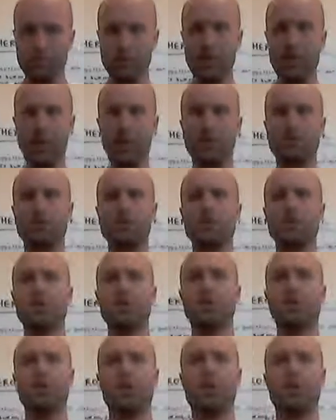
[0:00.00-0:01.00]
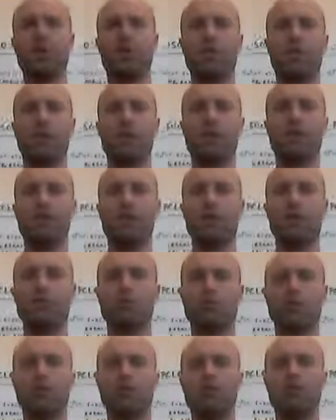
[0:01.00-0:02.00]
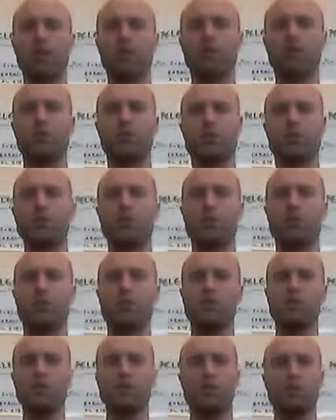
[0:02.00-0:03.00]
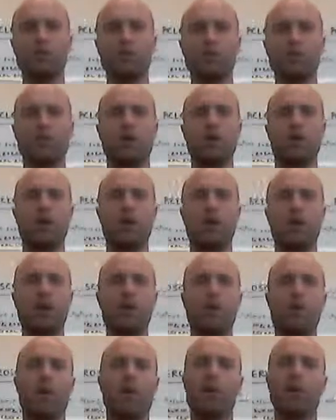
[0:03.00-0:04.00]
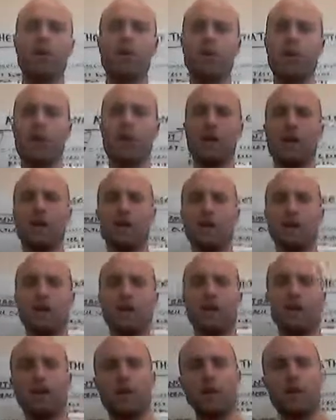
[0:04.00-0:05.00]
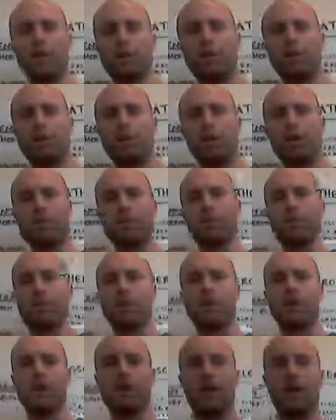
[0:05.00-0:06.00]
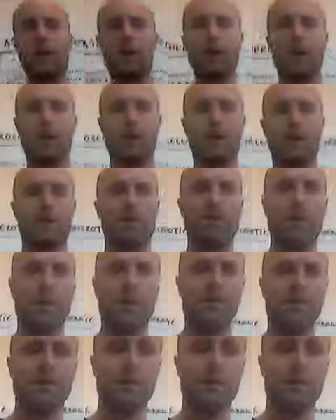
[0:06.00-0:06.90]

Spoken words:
analgesic with sterile dressing and surgical consultation on antibiotics and debridement. And that is